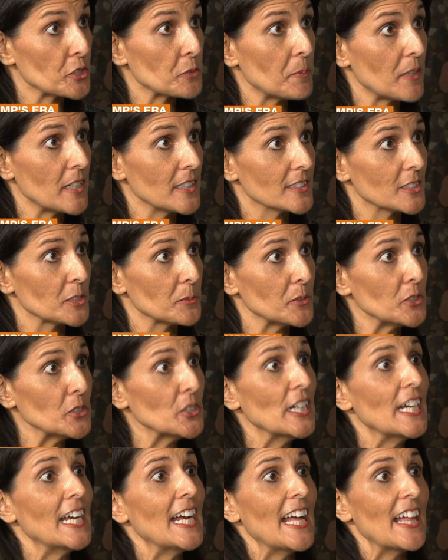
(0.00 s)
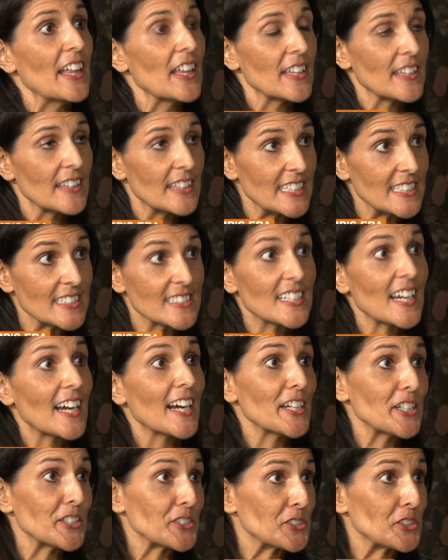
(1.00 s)
responsible the
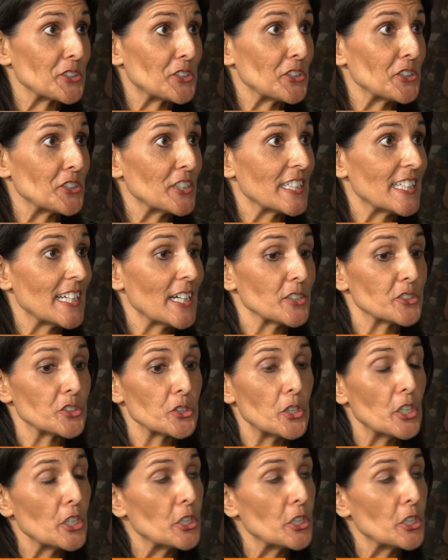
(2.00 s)
entire Security Council